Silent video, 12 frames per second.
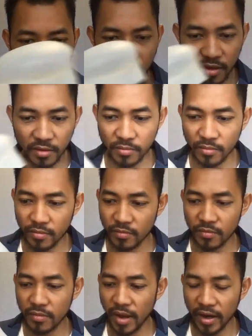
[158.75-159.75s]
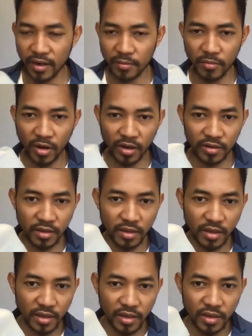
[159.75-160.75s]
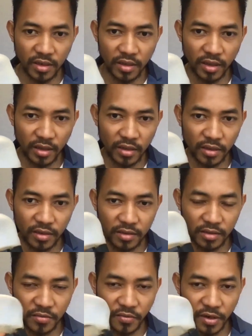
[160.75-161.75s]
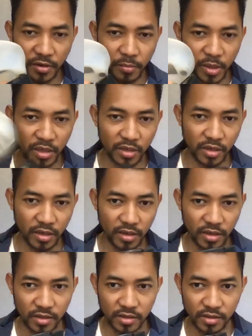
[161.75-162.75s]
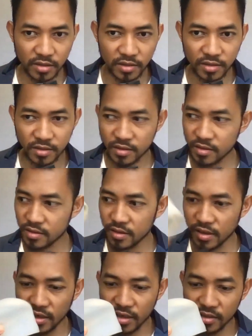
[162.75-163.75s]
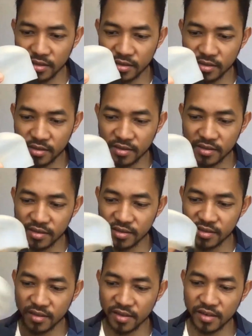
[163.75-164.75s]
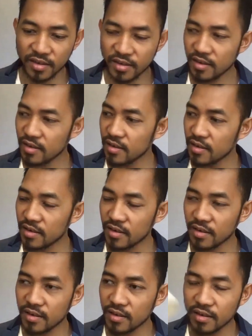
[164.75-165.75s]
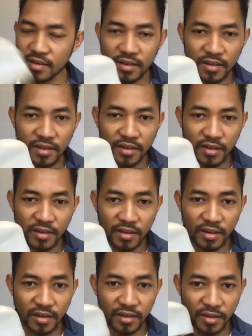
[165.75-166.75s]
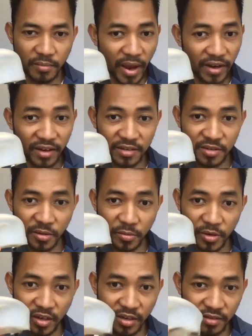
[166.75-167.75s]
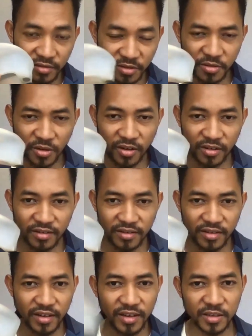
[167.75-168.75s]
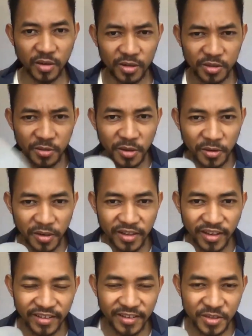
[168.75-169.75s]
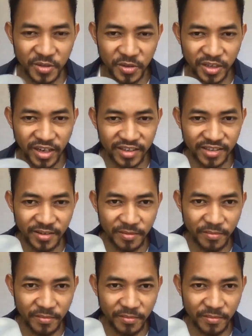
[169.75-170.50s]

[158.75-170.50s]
like the Magmod sphere, because it's the magnets are really strong. It's also known in the industry as the